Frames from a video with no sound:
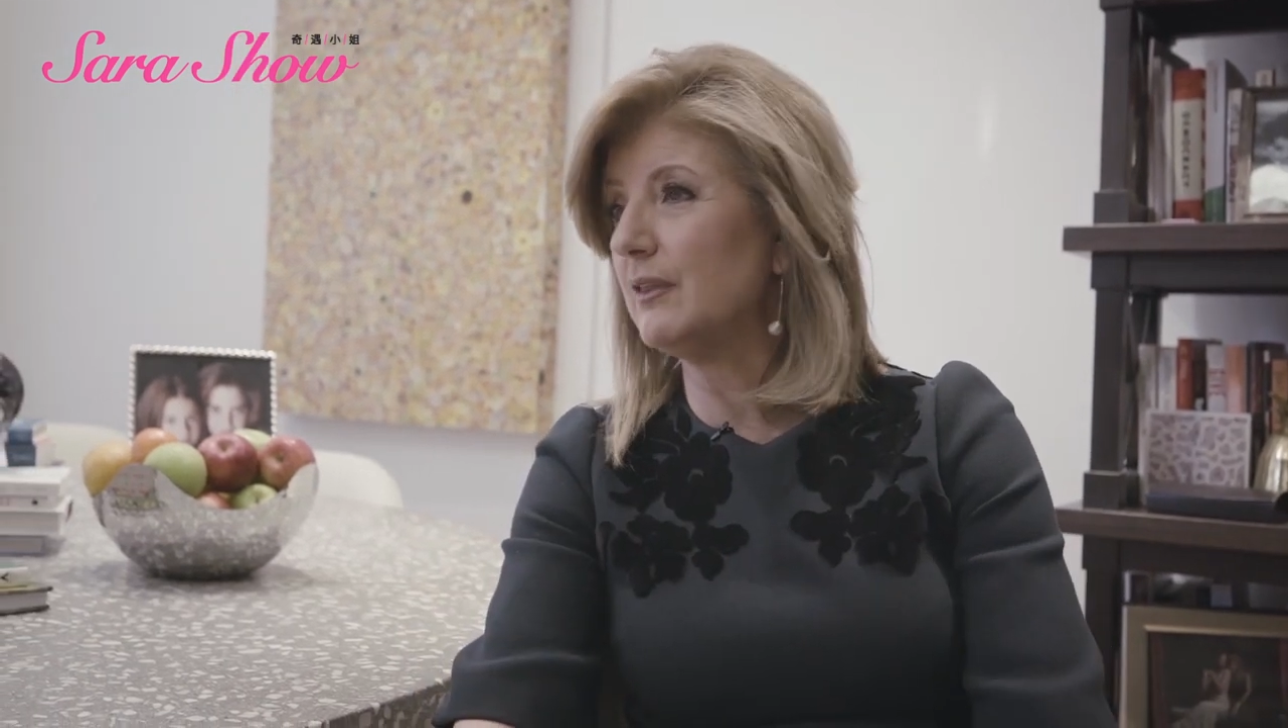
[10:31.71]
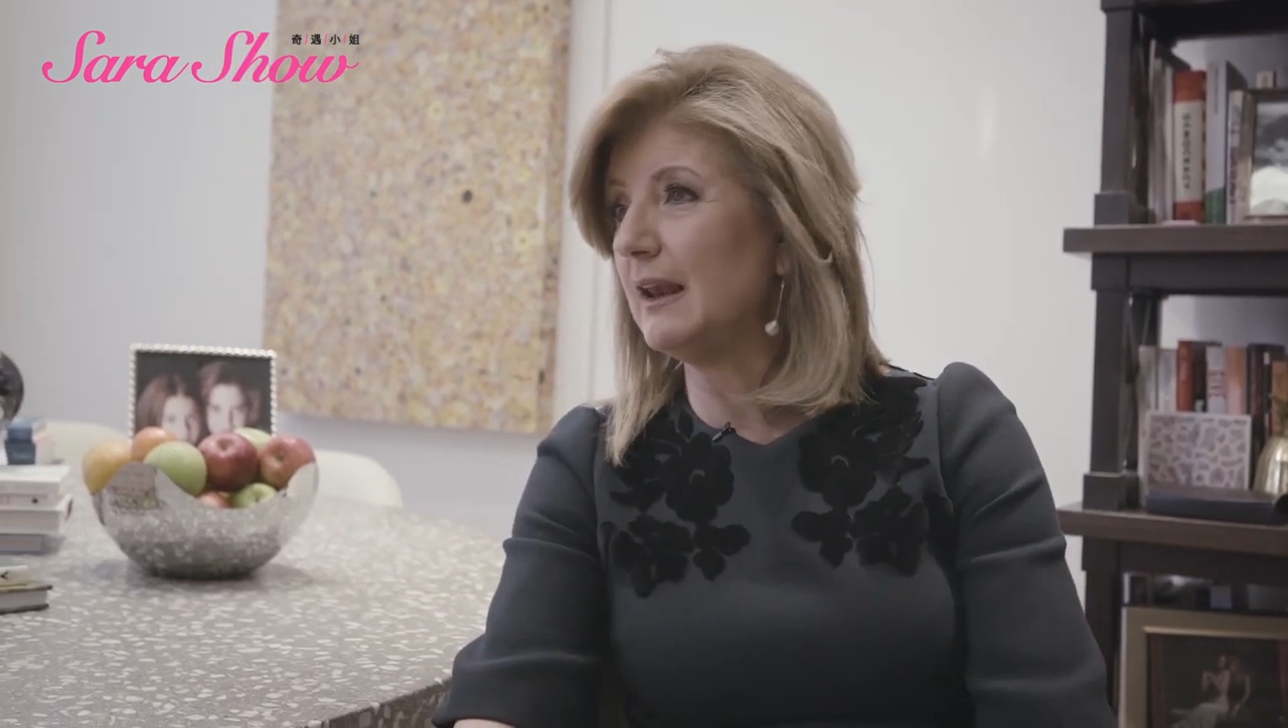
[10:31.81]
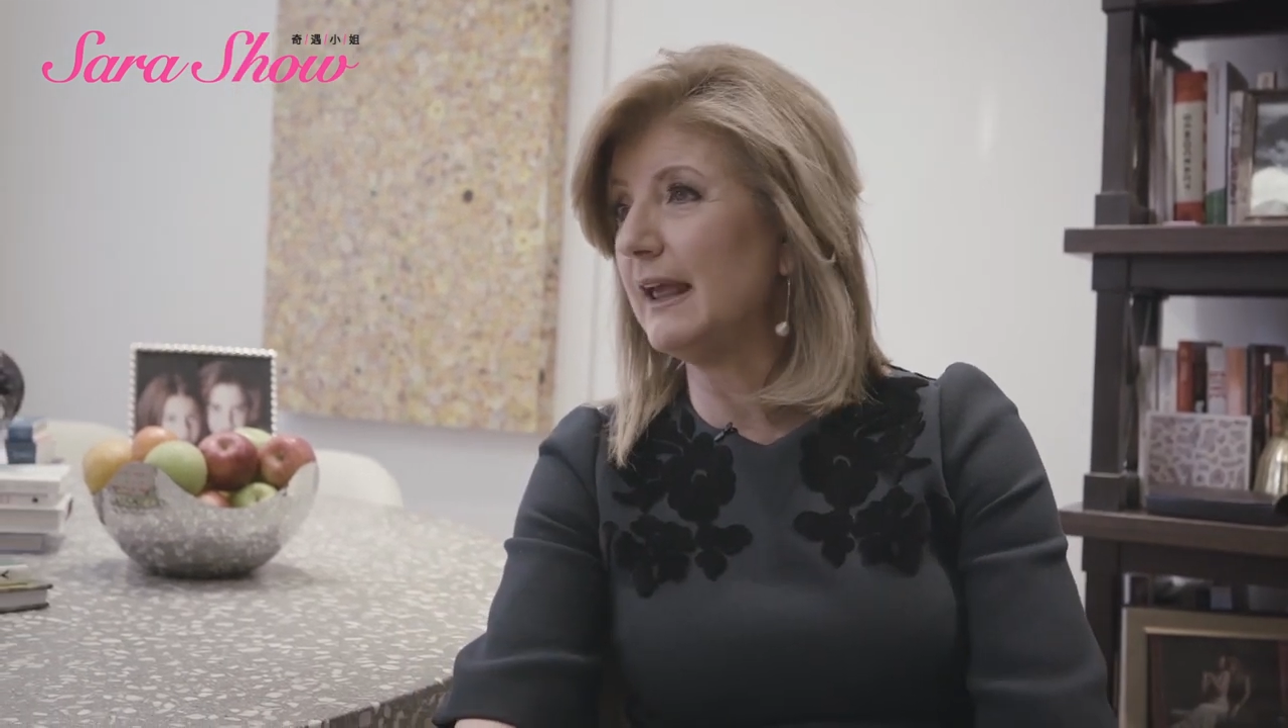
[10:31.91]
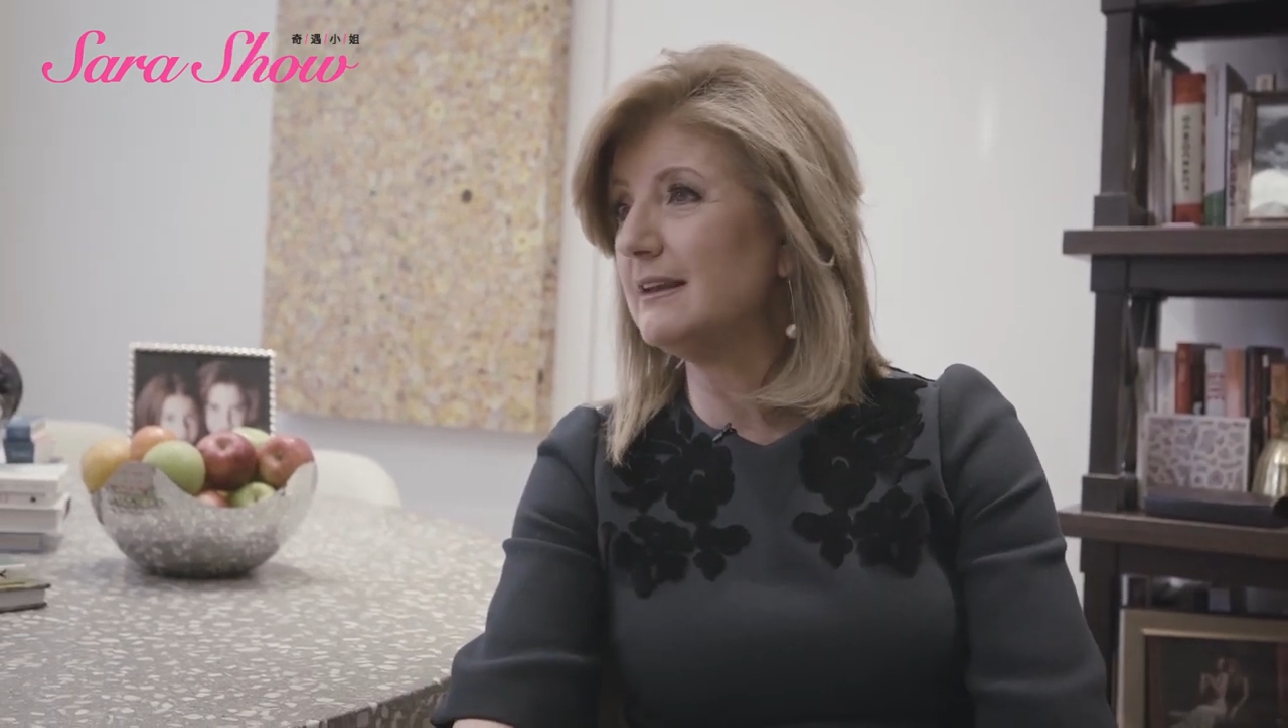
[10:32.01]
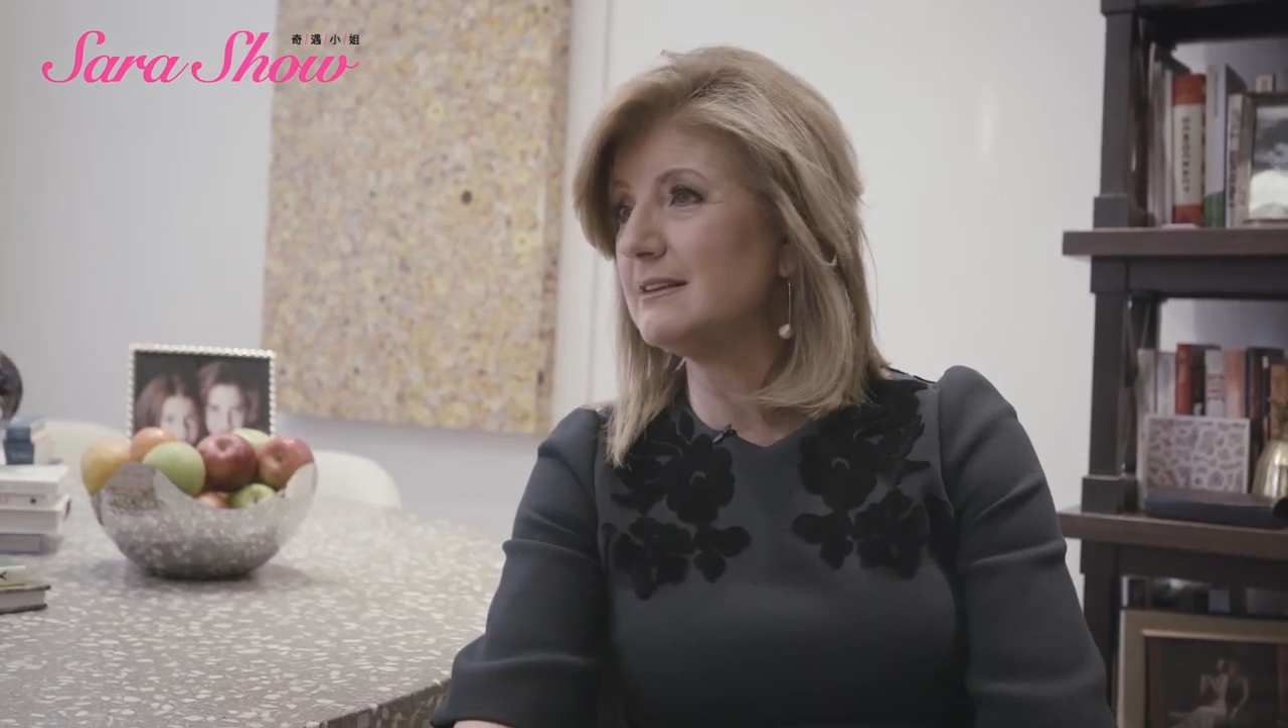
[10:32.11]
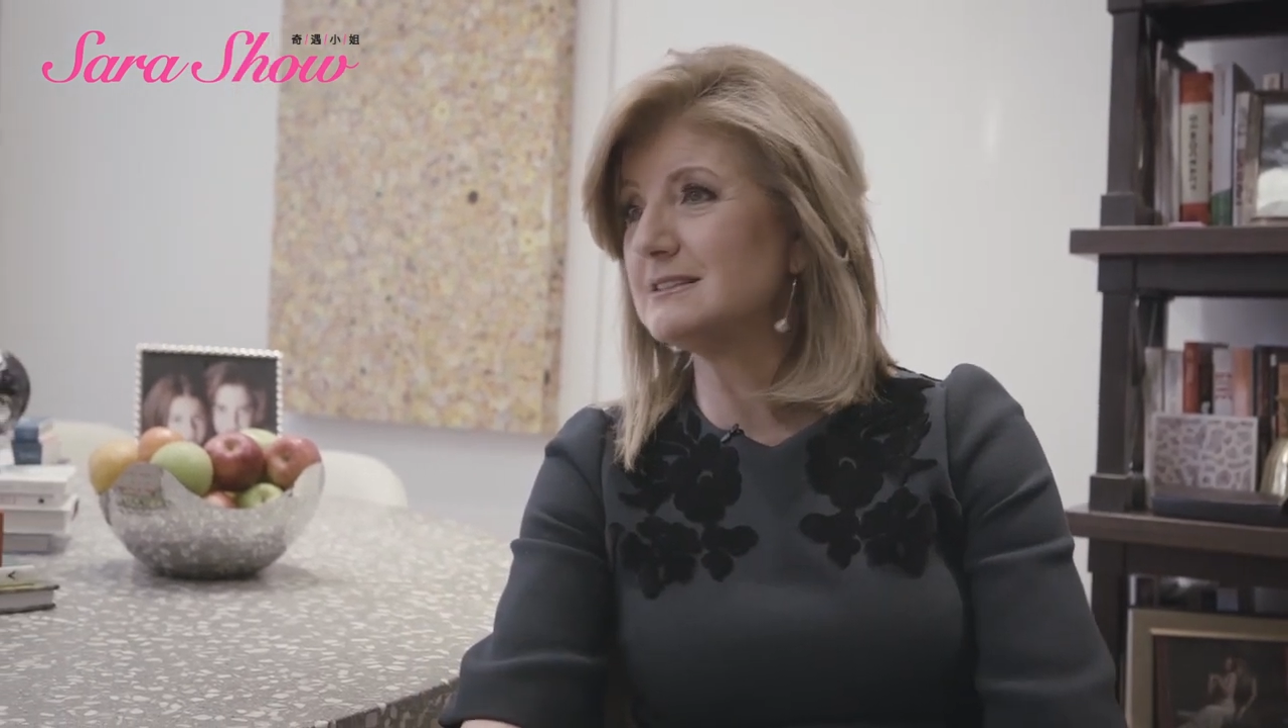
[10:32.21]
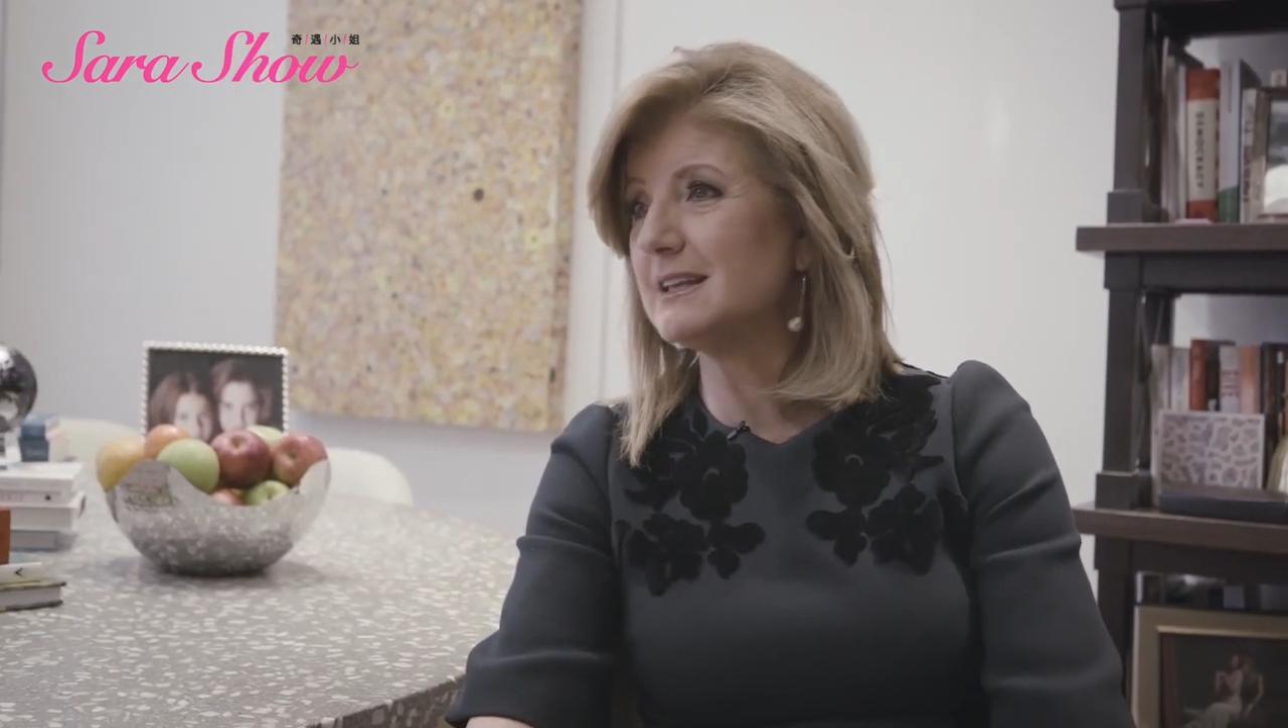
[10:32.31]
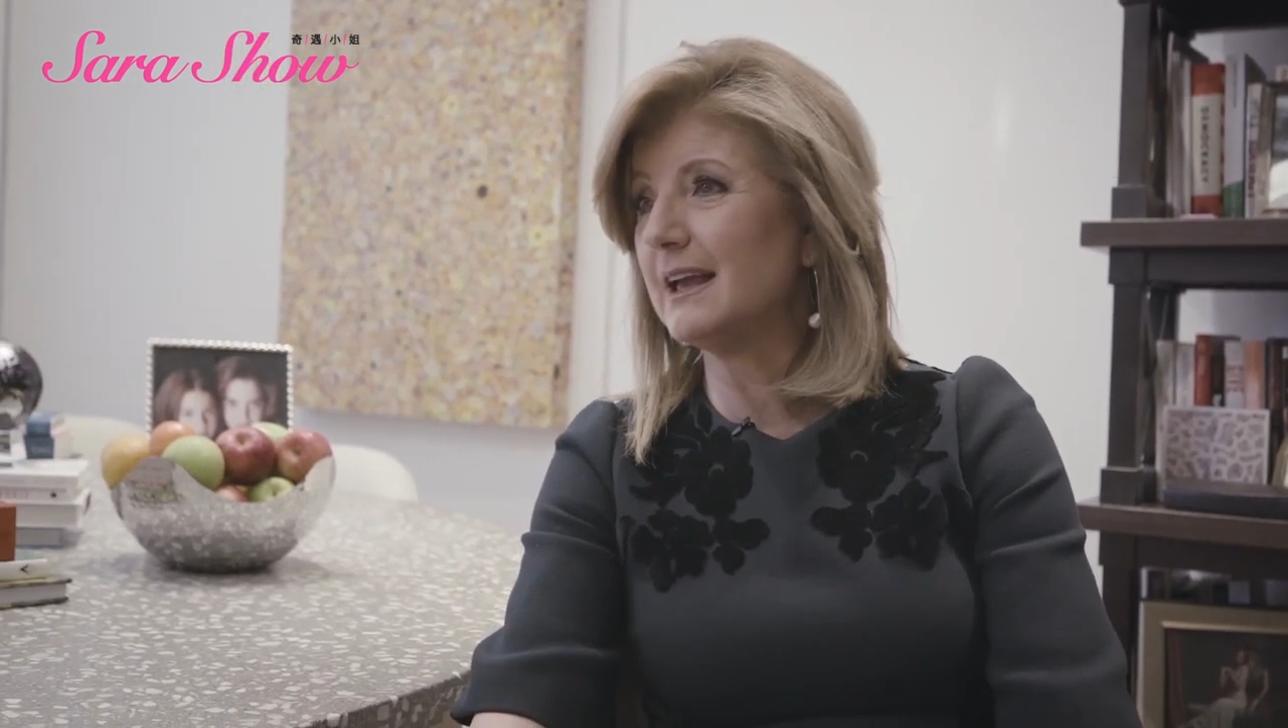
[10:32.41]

the latest